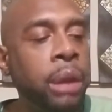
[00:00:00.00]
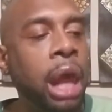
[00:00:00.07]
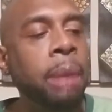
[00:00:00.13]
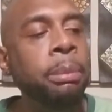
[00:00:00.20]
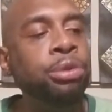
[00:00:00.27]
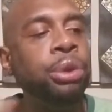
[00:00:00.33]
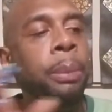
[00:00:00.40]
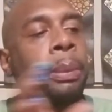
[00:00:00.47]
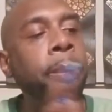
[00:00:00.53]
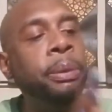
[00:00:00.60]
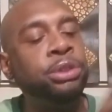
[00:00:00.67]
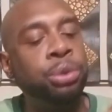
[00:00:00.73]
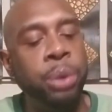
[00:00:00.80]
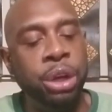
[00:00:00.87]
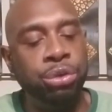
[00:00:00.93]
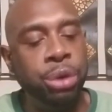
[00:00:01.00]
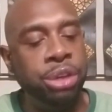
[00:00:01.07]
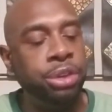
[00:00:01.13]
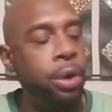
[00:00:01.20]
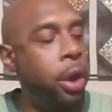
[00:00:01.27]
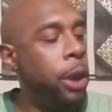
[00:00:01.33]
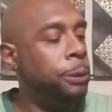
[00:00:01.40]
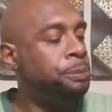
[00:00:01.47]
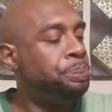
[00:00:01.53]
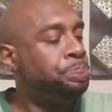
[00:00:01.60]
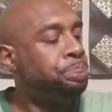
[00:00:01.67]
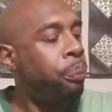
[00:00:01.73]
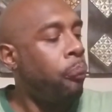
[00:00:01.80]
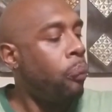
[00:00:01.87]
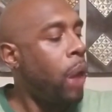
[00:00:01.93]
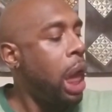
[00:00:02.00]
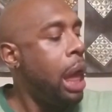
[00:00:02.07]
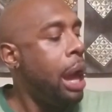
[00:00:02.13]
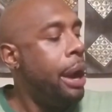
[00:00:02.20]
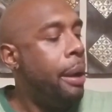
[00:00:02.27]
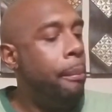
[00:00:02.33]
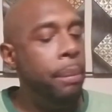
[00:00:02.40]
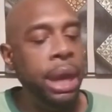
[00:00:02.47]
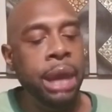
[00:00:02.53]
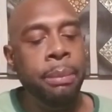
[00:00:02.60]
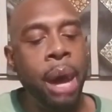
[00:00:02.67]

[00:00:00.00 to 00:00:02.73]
let me, let me put some ranch dressing on him. Me